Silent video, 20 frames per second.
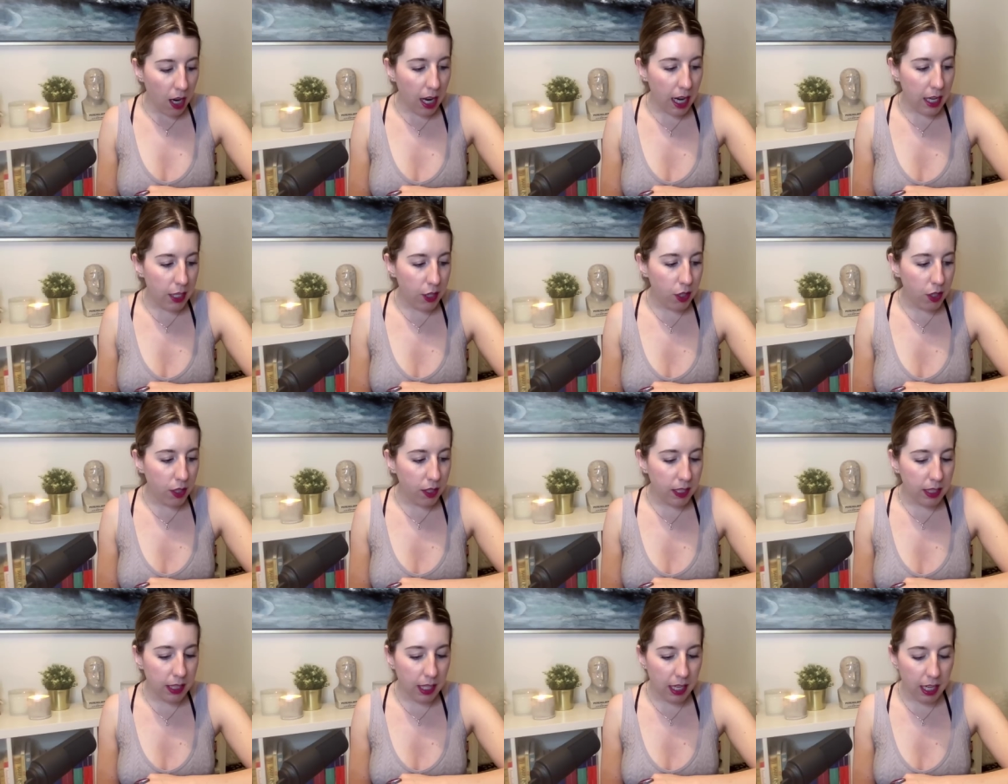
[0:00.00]
I
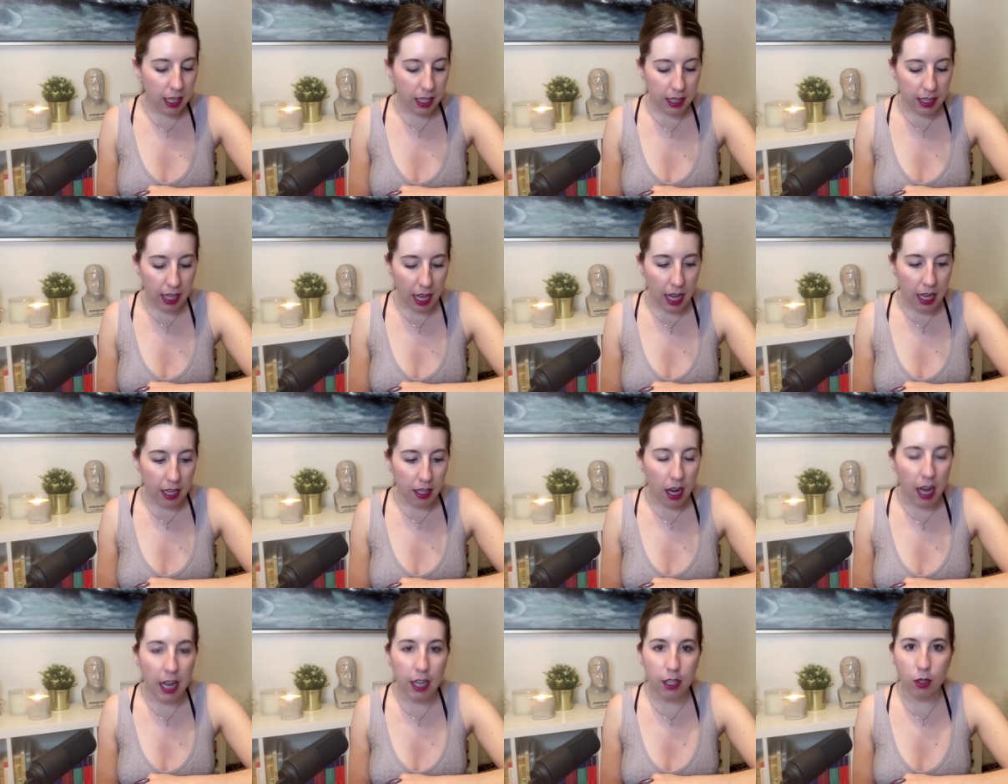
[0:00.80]
just think that
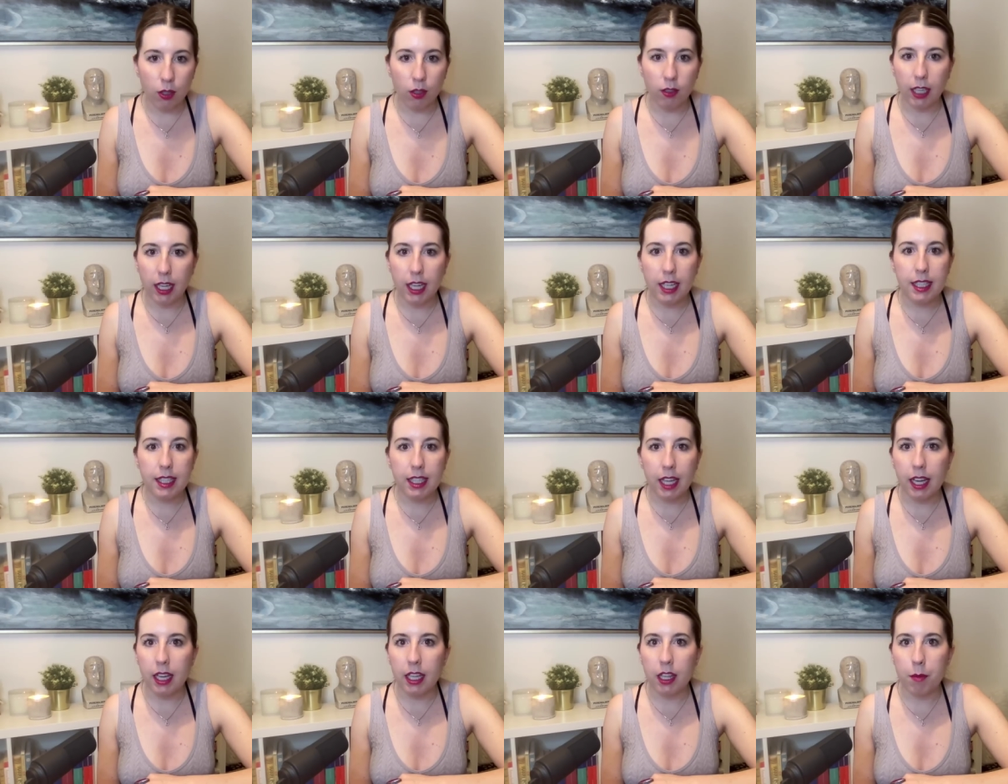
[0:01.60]
either, like I
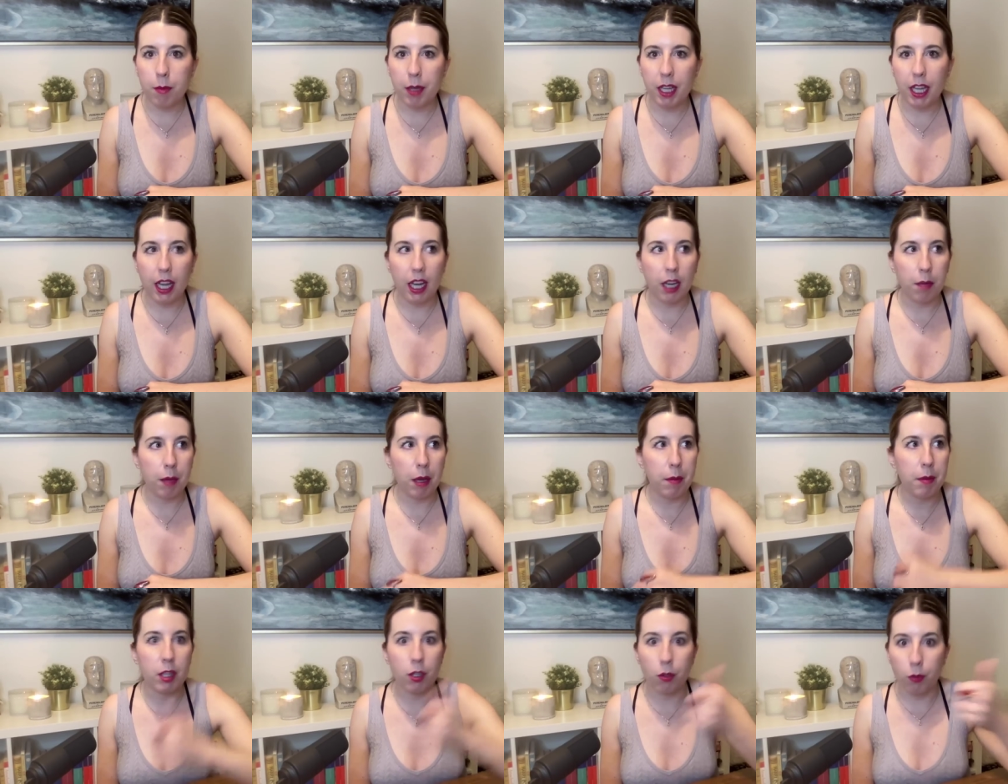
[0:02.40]
said in the beginning,
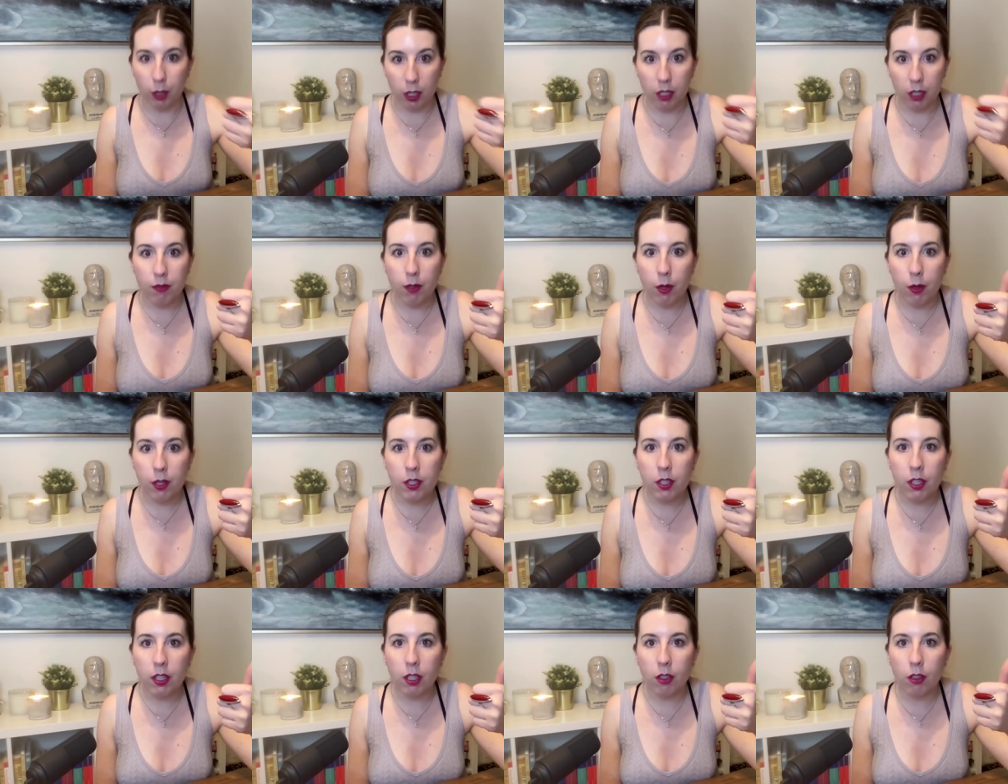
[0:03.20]
maybe they're really
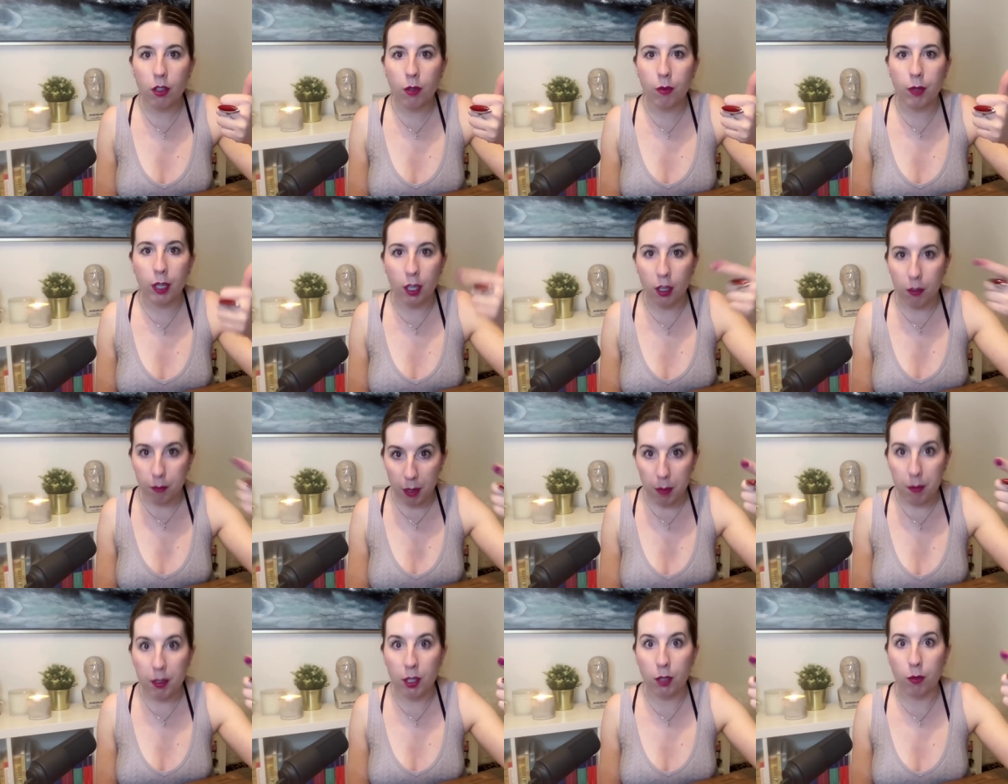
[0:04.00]
focused on their career,
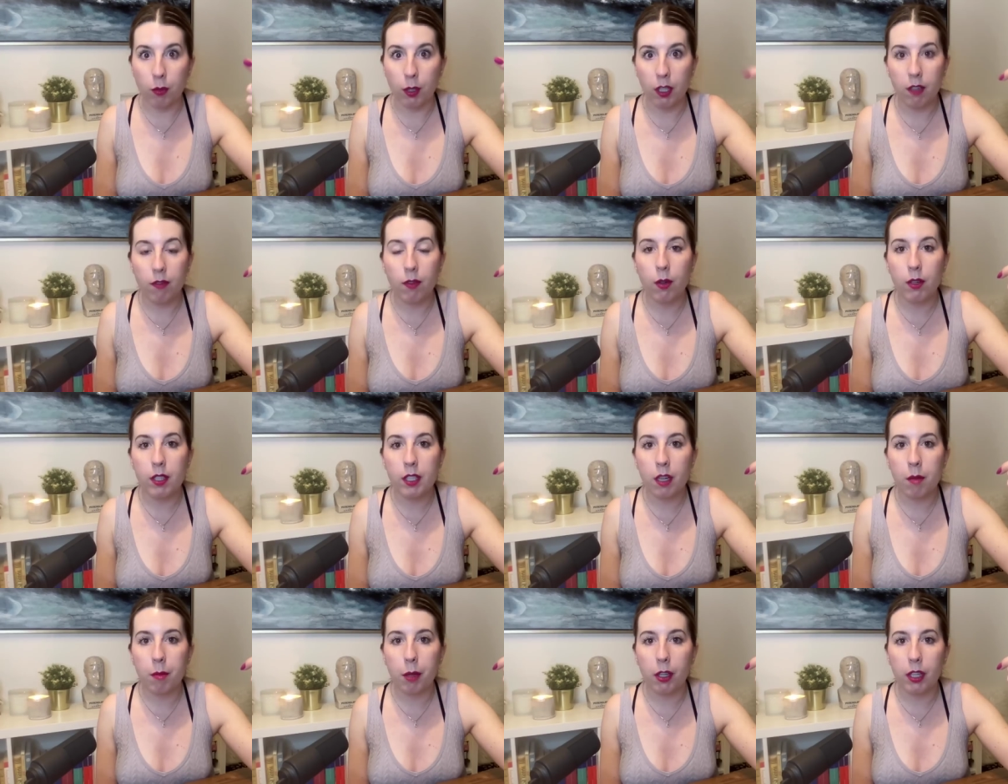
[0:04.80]
maybe they're really
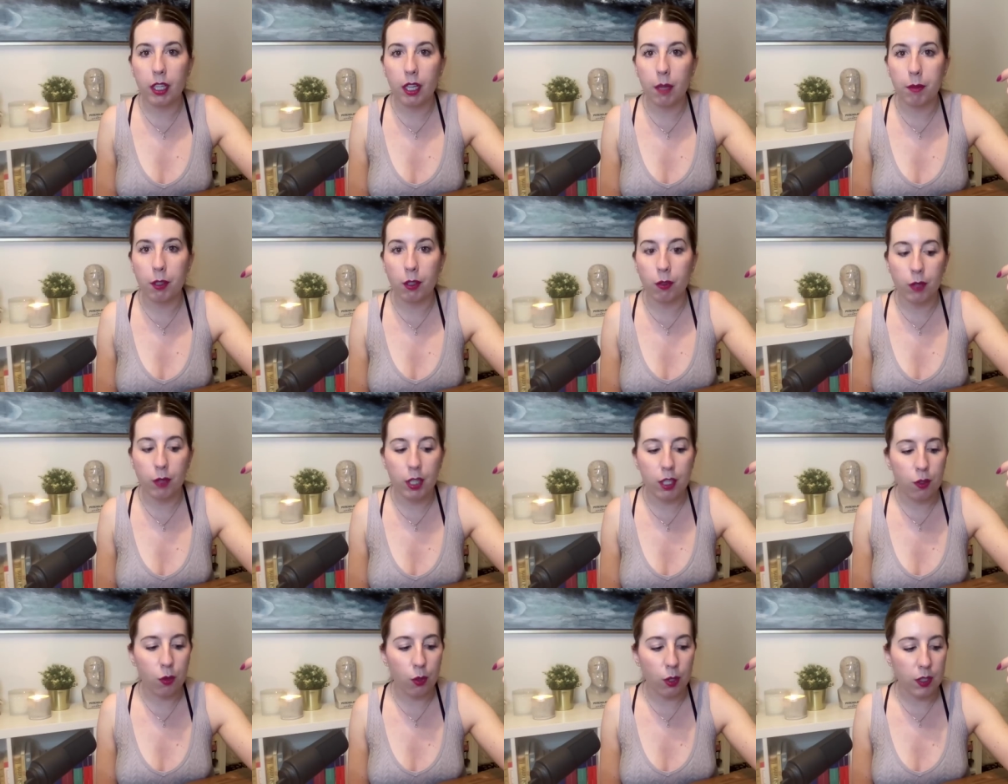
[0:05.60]
focused on building up their
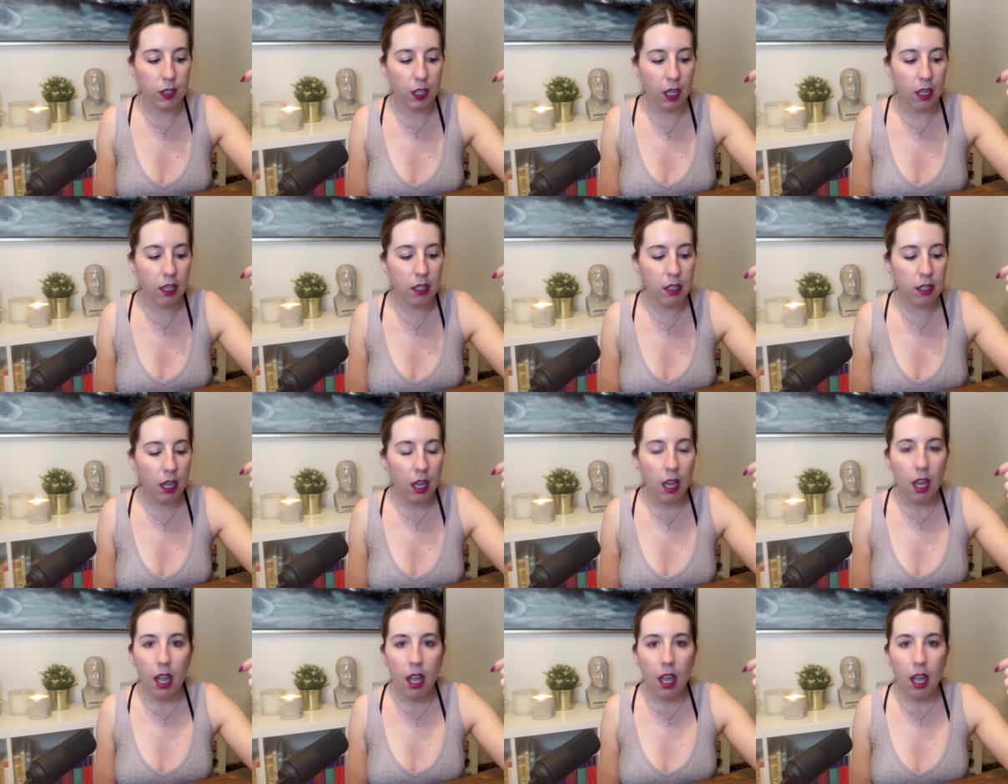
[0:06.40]
resources.